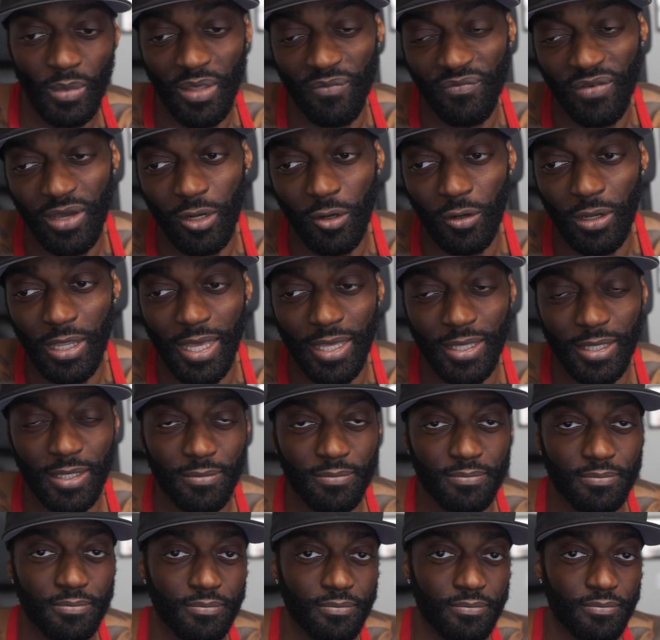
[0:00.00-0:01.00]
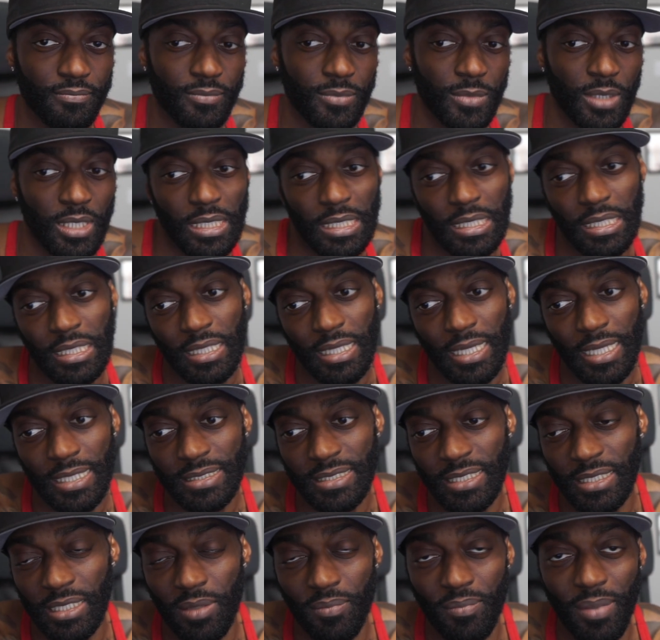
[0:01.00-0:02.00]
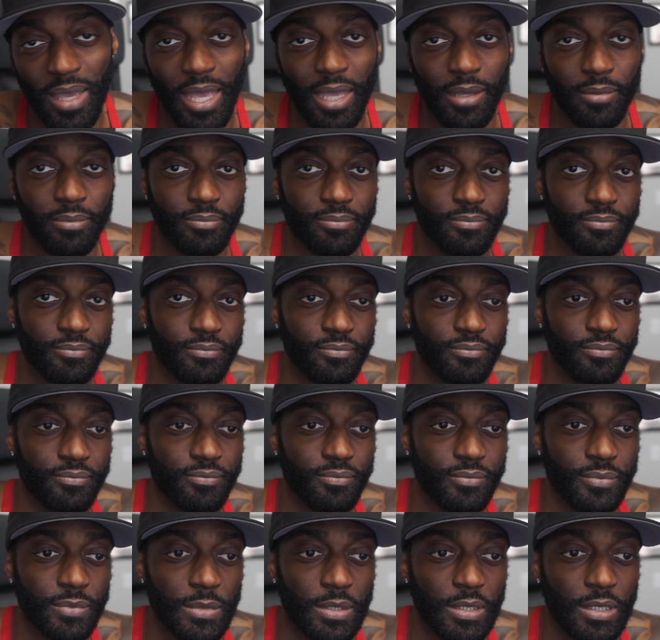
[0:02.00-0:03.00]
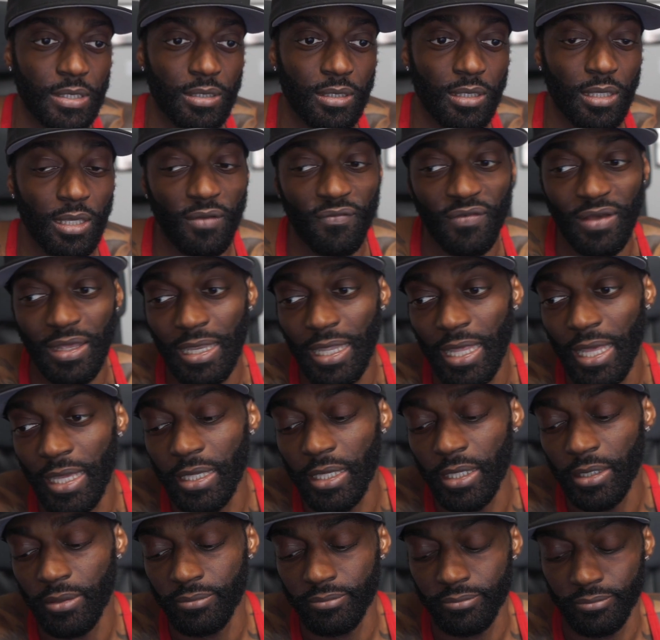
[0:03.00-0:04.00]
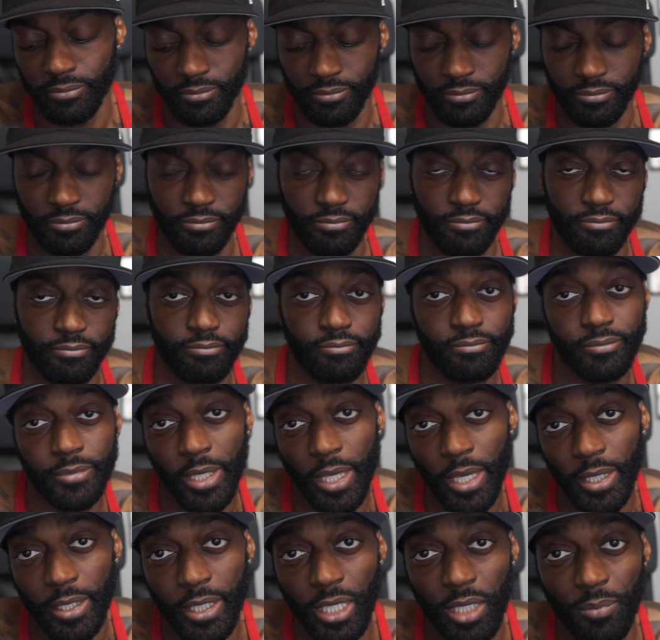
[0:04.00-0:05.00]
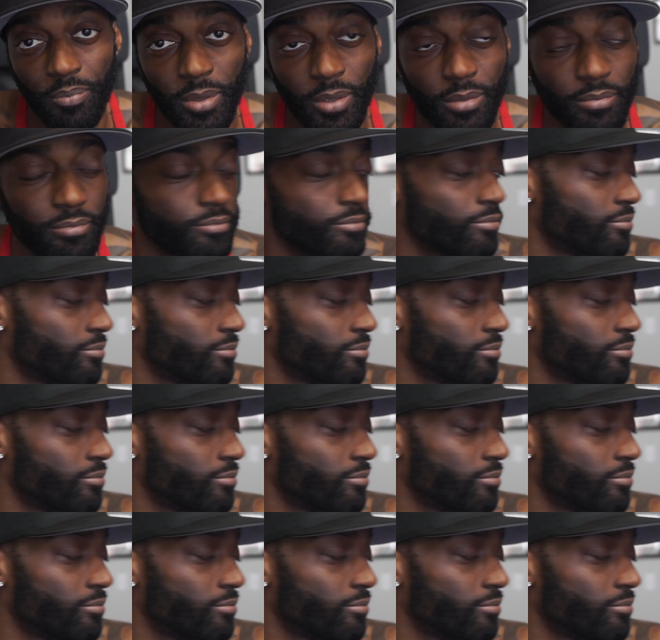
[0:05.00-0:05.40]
If I don't like it, I send it back. I like it, I keep it.